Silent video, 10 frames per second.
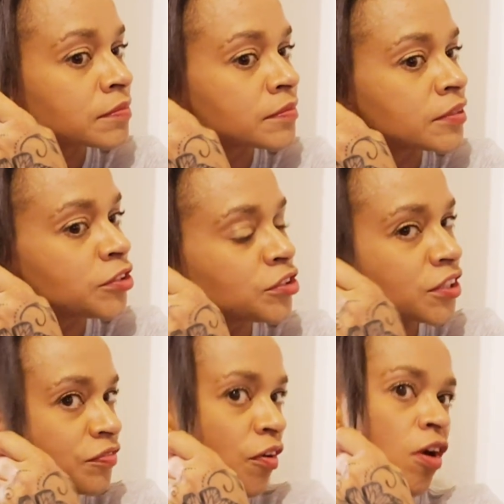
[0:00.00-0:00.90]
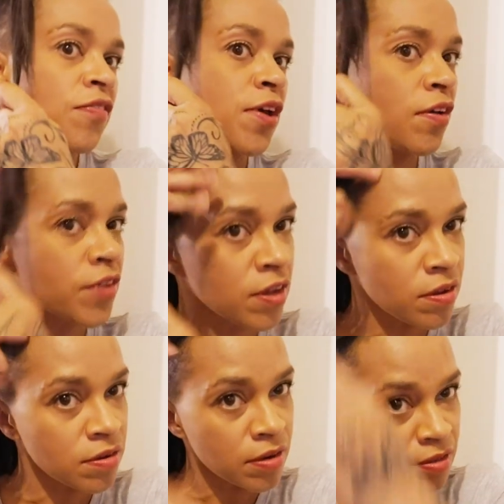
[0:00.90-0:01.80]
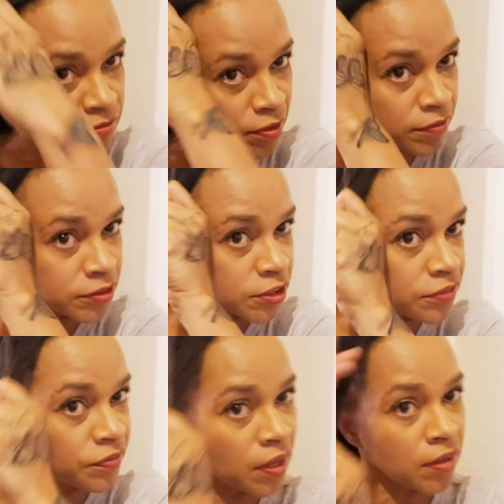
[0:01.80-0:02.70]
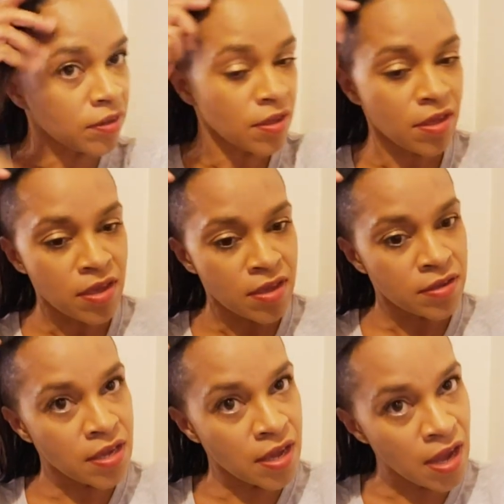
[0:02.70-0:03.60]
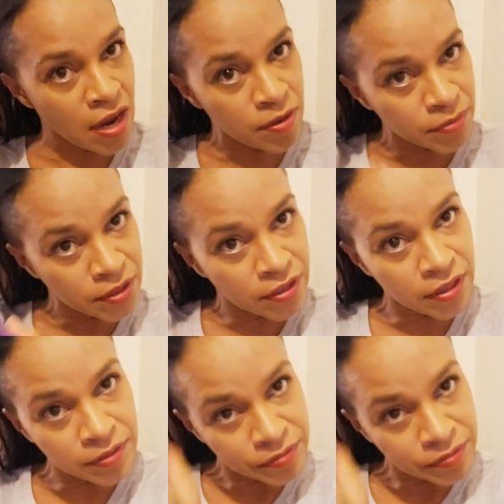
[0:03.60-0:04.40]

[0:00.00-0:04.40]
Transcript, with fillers: Did you just fall, Velvet? I think Velvet just fell. Okay, and I'm gonna,